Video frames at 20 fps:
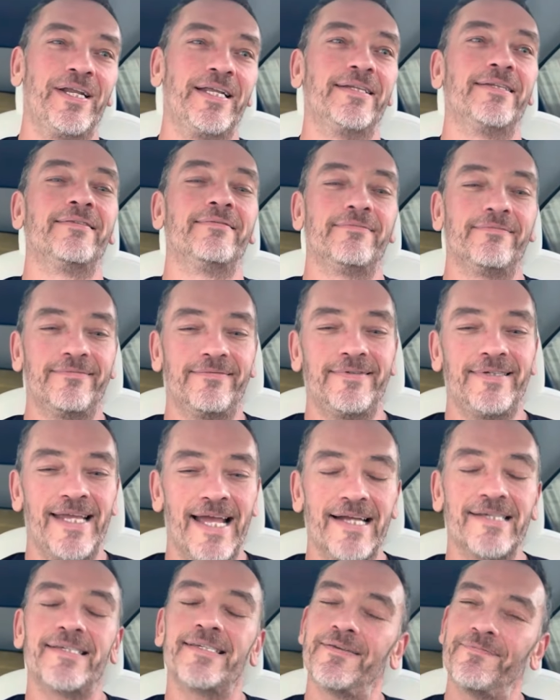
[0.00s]
And
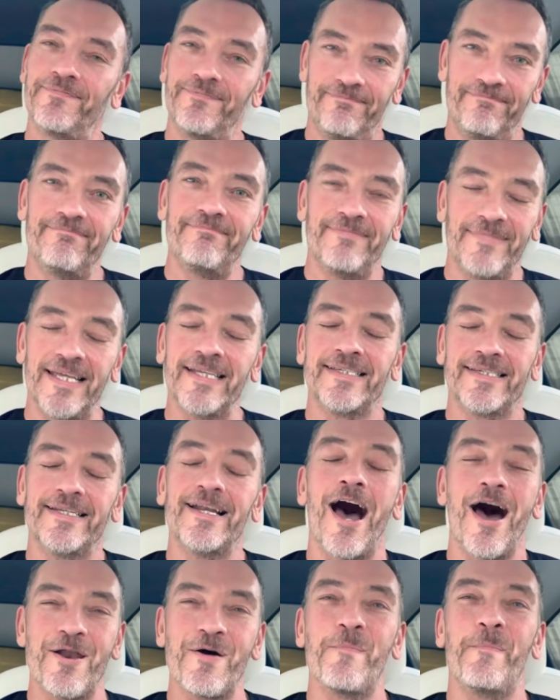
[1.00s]
yes, if it's an
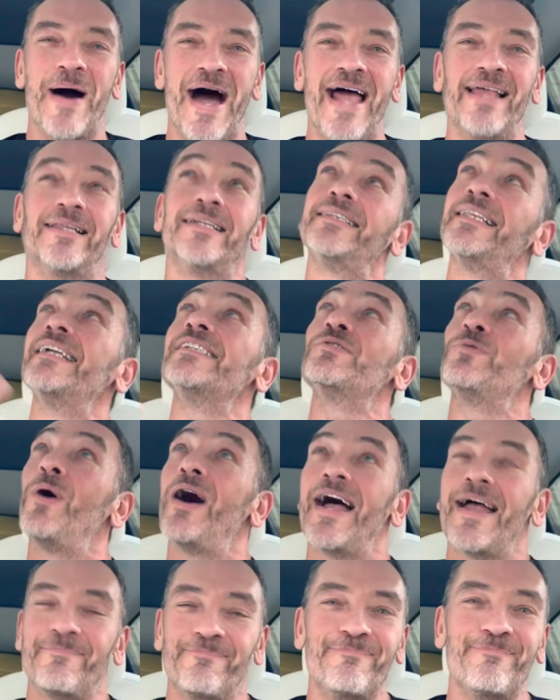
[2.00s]
autopilot, that's
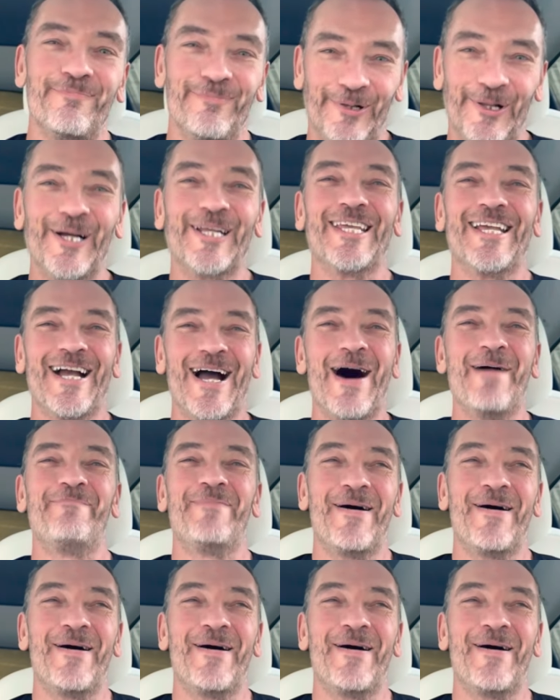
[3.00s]
why I'm looking up.